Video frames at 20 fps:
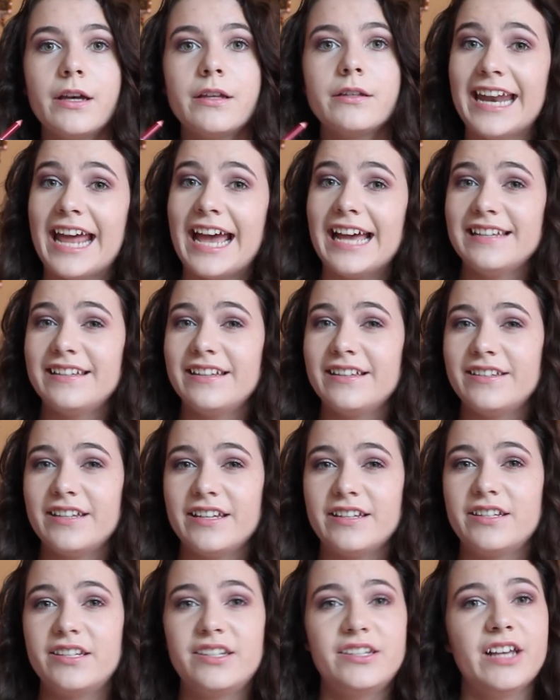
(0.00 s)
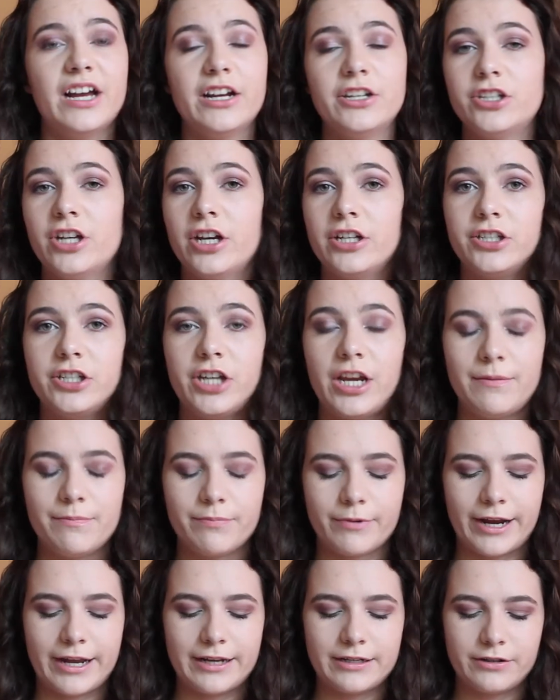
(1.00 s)
And Essence is such a cheap
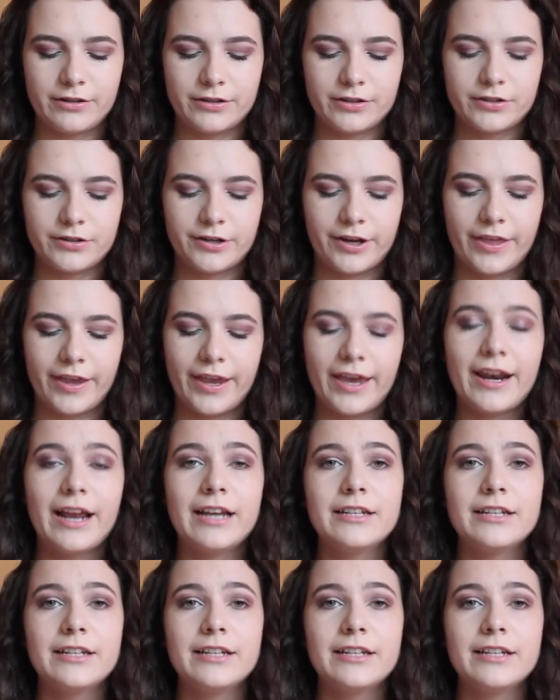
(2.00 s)
brand in Australia, and